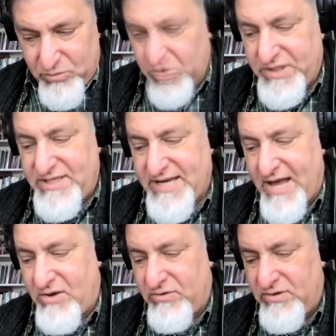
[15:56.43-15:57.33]

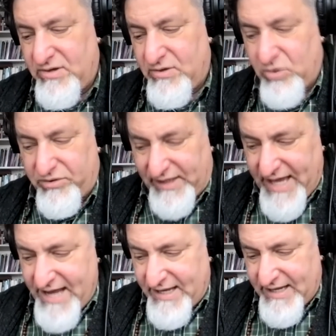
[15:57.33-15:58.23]
Woodtown or the
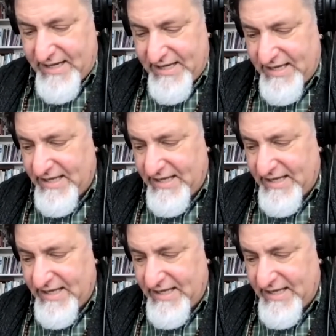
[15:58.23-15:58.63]
lake,